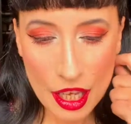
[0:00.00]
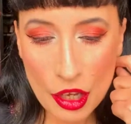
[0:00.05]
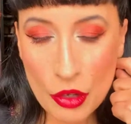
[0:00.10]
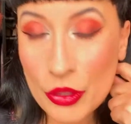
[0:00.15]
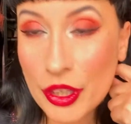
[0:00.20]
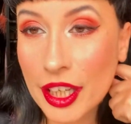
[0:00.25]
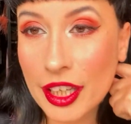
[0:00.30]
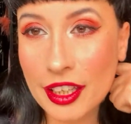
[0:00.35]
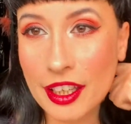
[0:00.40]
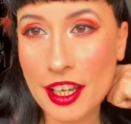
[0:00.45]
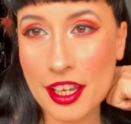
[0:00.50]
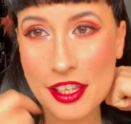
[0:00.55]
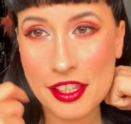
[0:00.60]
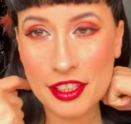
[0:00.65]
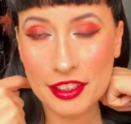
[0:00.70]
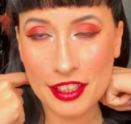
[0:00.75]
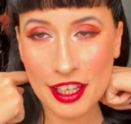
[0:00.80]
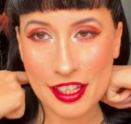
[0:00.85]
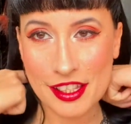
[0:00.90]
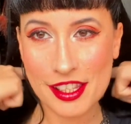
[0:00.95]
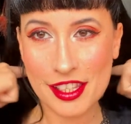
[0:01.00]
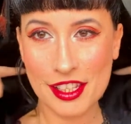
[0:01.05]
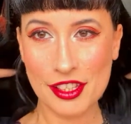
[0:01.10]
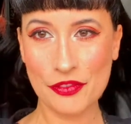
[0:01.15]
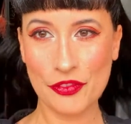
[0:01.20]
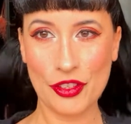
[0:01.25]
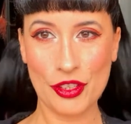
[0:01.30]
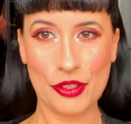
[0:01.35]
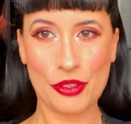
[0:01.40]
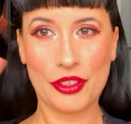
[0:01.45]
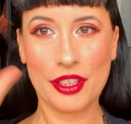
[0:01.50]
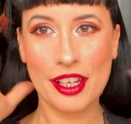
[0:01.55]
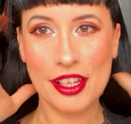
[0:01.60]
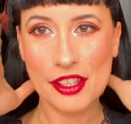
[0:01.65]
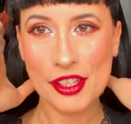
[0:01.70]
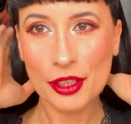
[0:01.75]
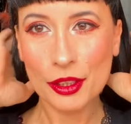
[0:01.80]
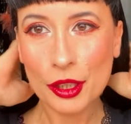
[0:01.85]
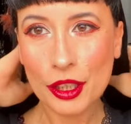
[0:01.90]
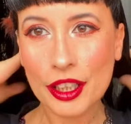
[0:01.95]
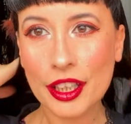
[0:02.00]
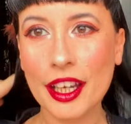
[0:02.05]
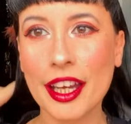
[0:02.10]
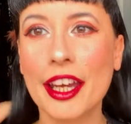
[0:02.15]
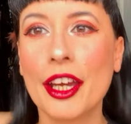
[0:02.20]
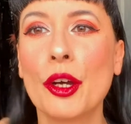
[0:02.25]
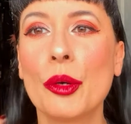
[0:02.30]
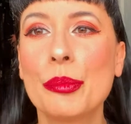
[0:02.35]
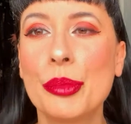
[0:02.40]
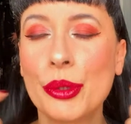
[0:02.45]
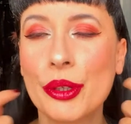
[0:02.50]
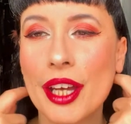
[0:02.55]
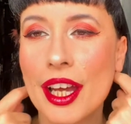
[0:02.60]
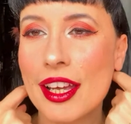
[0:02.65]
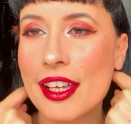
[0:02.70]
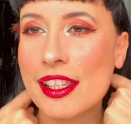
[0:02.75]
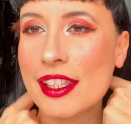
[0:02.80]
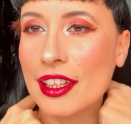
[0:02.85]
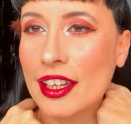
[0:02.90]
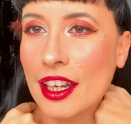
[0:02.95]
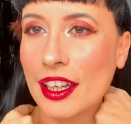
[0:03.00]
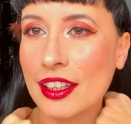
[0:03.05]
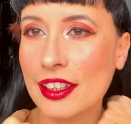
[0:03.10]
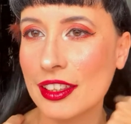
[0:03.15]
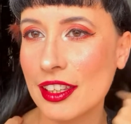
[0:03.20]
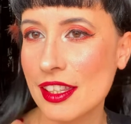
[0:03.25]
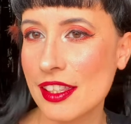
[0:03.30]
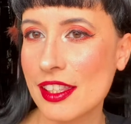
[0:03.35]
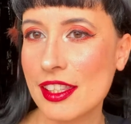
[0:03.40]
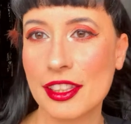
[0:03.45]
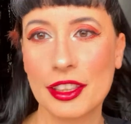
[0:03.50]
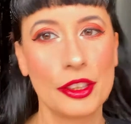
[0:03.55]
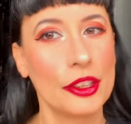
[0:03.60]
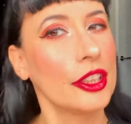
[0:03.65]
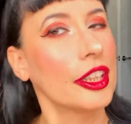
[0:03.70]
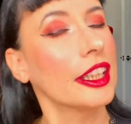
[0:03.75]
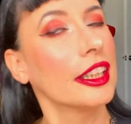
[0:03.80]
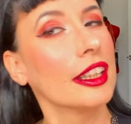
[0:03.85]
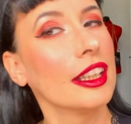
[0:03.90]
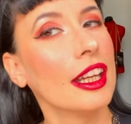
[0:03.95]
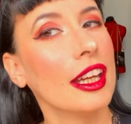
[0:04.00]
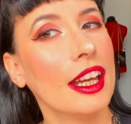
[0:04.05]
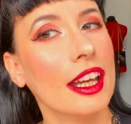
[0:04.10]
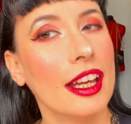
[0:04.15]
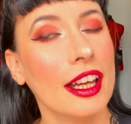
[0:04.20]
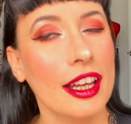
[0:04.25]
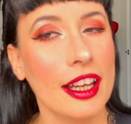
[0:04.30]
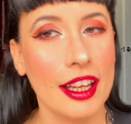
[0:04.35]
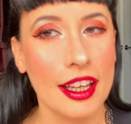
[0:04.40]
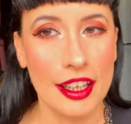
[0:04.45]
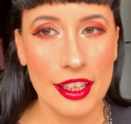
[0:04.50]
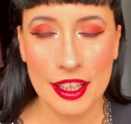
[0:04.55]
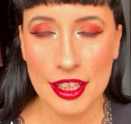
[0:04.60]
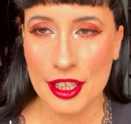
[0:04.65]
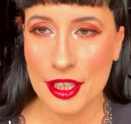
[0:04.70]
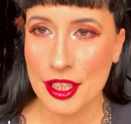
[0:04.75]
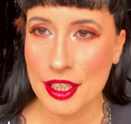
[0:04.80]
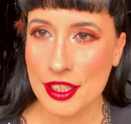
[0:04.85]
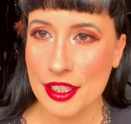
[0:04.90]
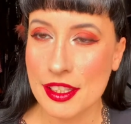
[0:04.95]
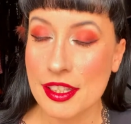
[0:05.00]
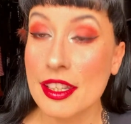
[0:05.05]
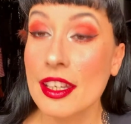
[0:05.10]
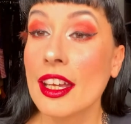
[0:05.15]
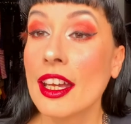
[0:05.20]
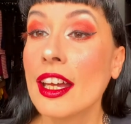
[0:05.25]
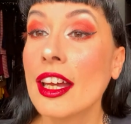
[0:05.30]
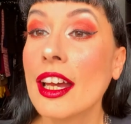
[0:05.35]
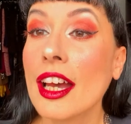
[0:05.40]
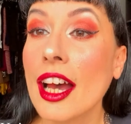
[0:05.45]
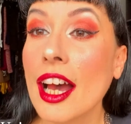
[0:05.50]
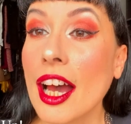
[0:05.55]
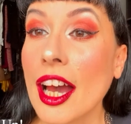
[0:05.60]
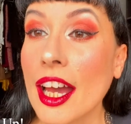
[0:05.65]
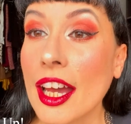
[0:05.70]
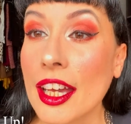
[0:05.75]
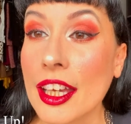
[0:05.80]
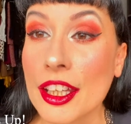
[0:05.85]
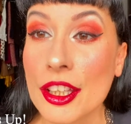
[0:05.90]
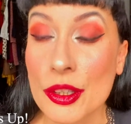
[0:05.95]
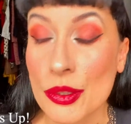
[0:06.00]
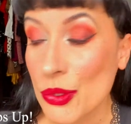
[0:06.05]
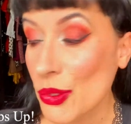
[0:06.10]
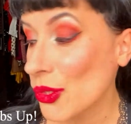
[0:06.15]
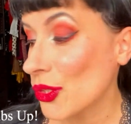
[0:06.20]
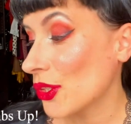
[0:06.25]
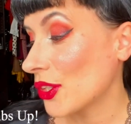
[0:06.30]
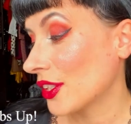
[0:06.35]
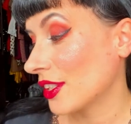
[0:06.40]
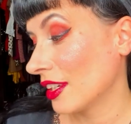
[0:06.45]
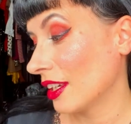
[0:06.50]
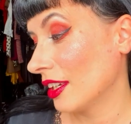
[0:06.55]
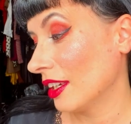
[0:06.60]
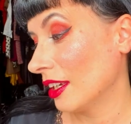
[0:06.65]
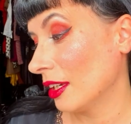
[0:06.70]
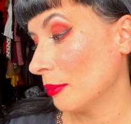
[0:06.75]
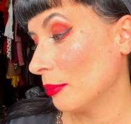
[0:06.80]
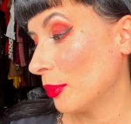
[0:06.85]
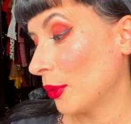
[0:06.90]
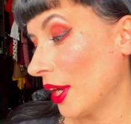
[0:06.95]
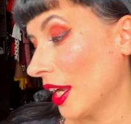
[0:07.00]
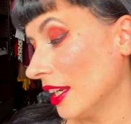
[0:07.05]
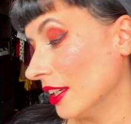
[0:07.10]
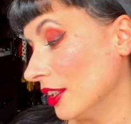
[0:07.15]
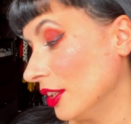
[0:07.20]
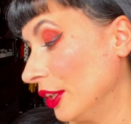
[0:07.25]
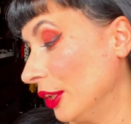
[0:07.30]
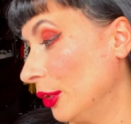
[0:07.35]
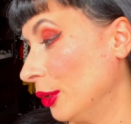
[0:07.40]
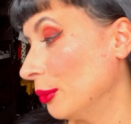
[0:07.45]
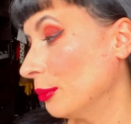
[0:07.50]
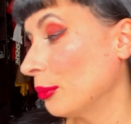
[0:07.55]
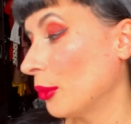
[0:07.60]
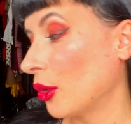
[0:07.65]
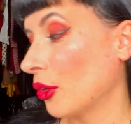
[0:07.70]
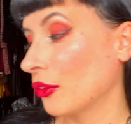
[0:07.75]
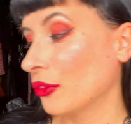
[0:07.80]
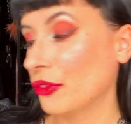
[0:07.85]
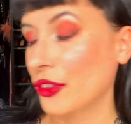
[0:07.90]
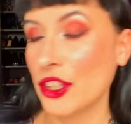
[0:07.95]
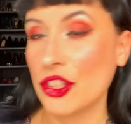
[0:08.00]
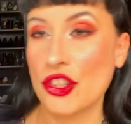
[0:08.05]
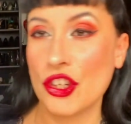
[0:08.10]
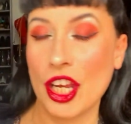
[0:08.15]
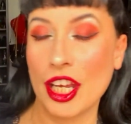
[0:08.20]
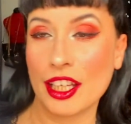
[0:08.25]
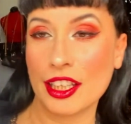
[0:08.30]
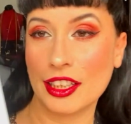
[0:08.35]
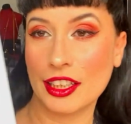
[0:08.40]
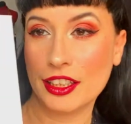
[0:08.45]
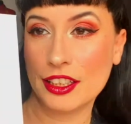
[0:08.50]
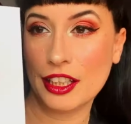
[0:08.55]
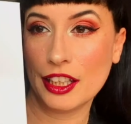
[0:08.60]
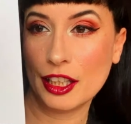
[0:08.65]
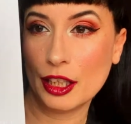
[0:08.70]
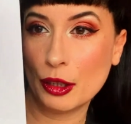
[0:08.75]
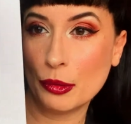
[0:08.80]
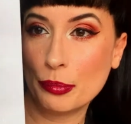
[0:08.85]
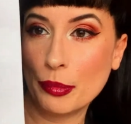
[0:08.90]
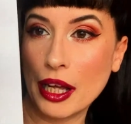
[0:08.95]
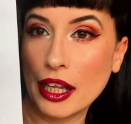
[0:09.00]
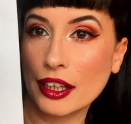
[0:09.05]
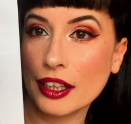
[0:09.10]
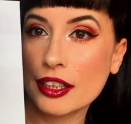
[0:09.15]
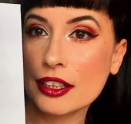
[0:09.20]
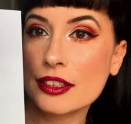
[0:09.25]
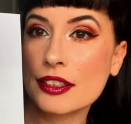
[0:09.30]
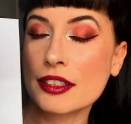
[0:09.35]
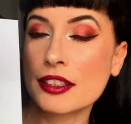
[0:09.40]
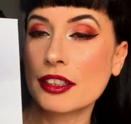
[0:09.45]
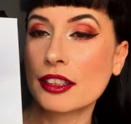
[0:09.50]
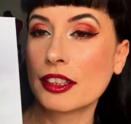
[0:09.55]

Okay guys, and that's it for today's look. I hope you guys like this look, and I used the brand new Morphe JACLIN Hill palette.